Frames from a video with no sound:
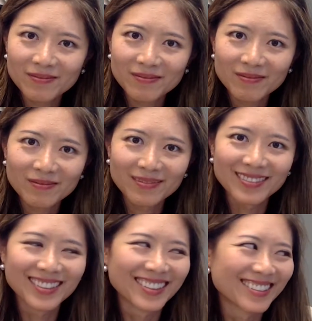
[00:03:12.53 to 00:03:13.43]

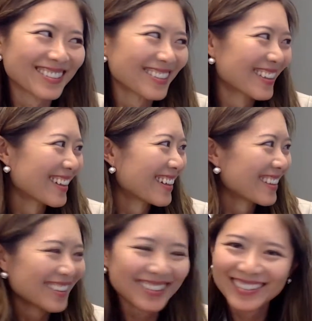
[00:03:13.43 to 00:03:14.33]

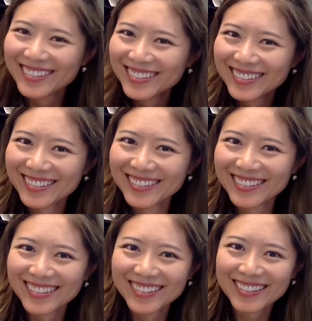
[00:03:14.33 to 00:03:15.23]

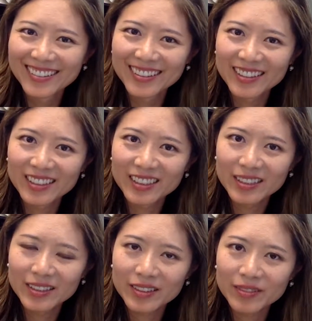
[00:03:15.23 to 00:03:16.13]

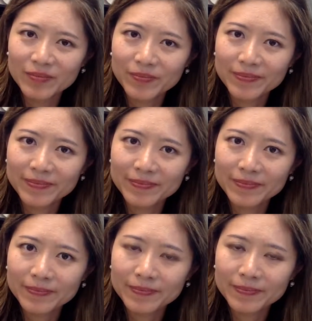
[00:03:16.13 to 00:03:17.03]

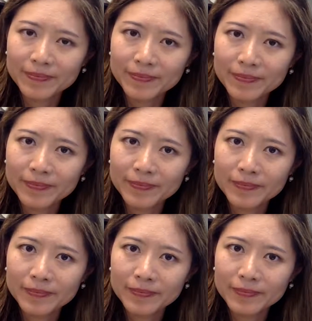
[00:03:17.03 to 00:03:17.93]

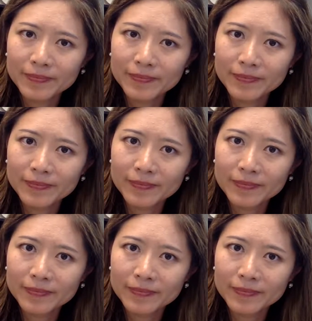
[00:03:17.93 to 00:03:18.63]
(not speaking)